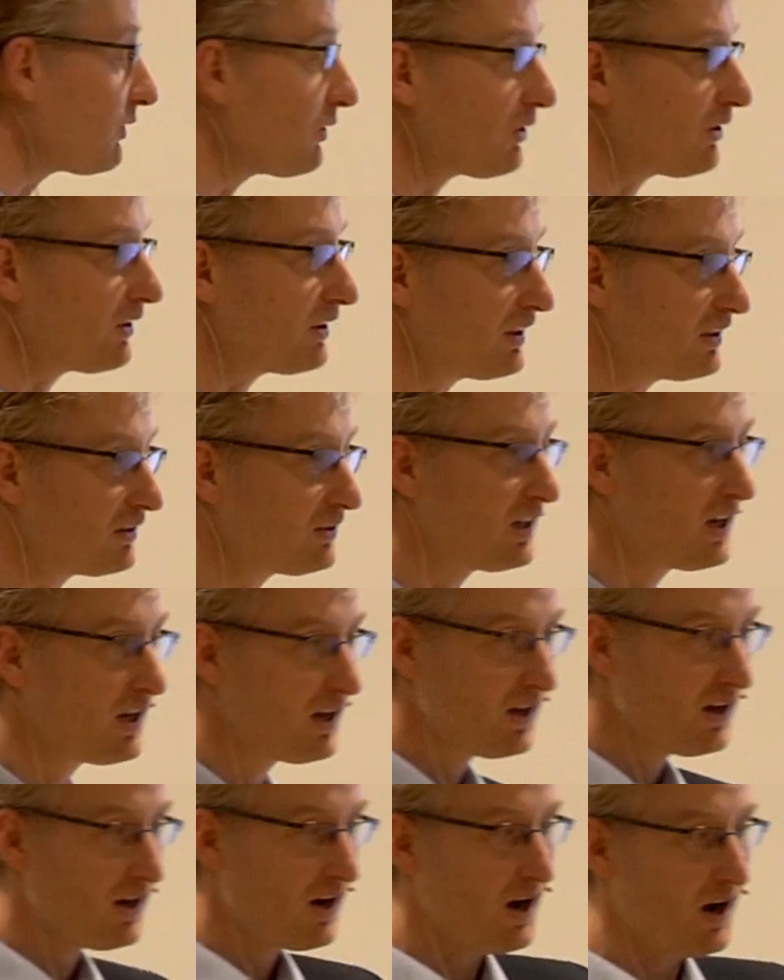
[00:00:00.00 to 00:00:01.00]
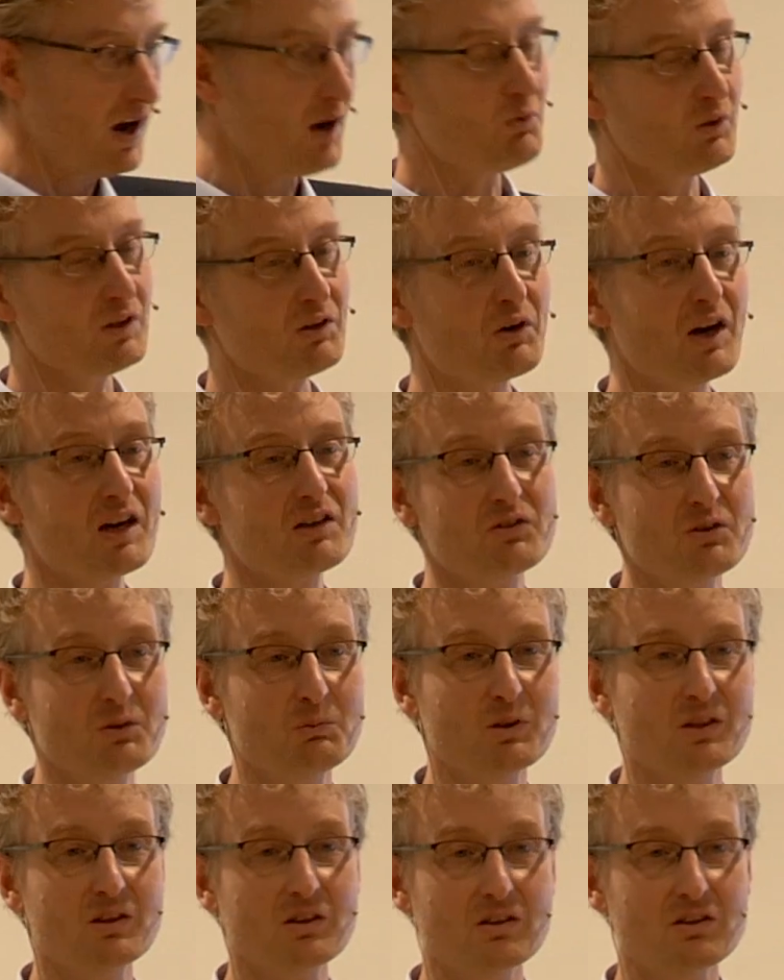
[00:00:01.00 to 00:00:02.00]
your door is, I will arrest
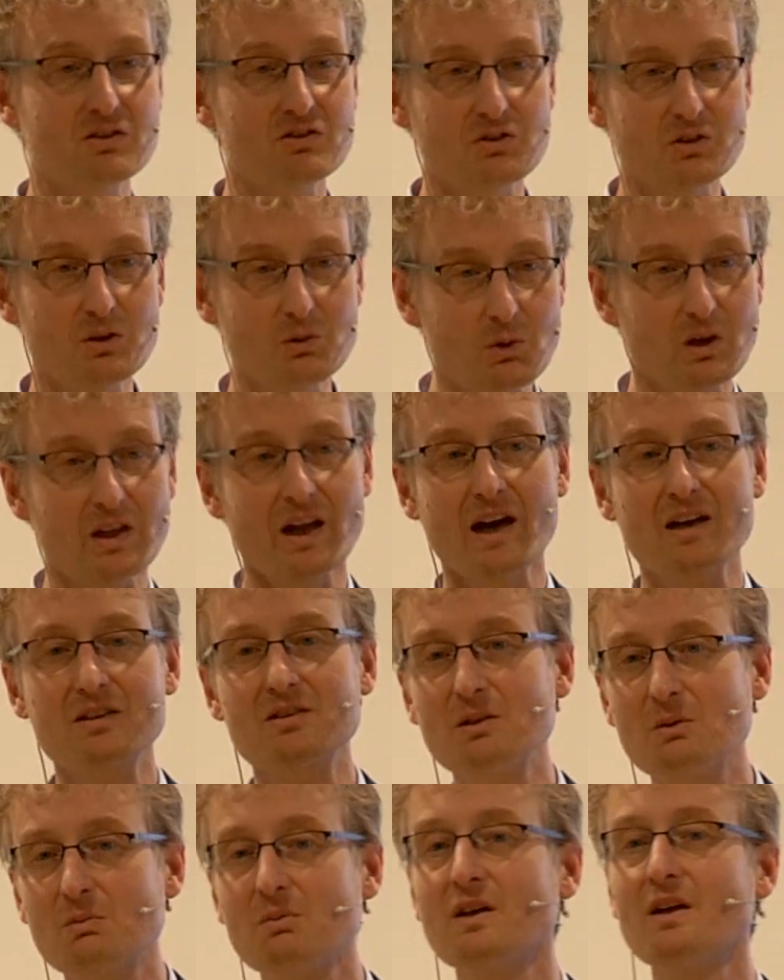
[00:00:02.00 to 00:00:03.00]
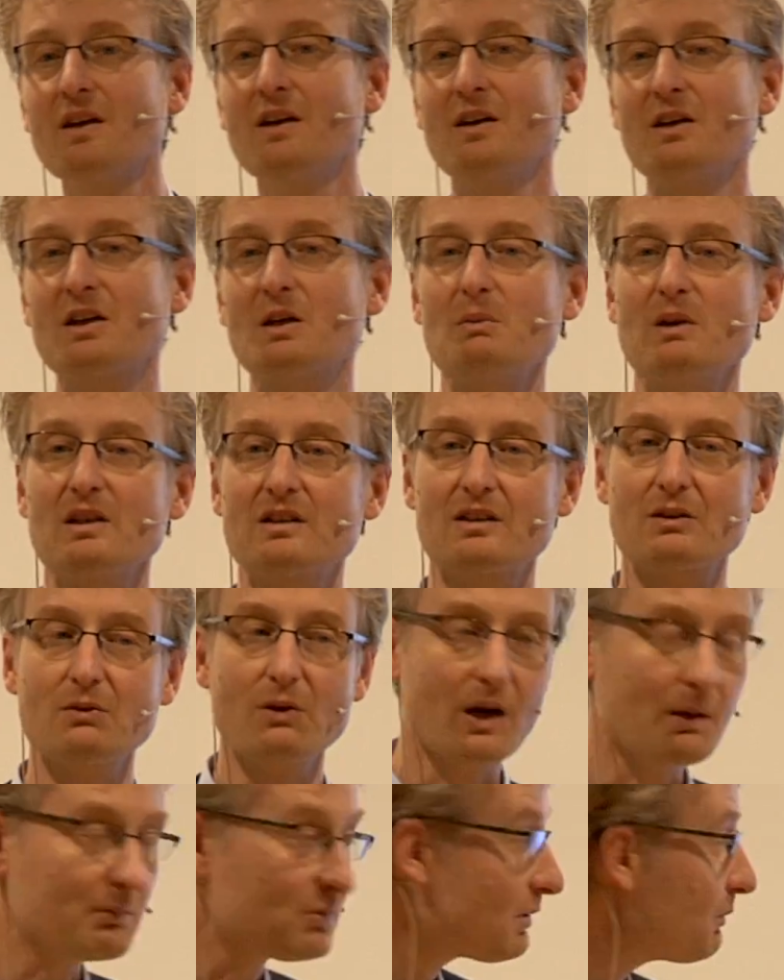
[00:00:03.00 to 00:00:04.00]
you because you will actually commit the
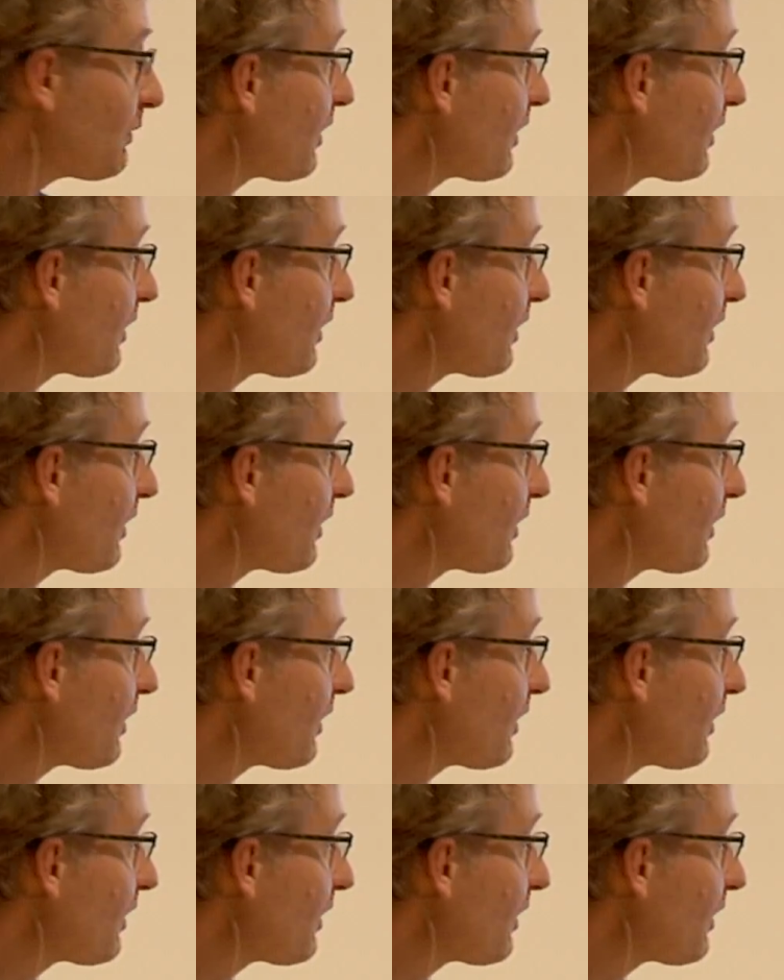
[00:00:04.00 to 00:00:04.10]
crime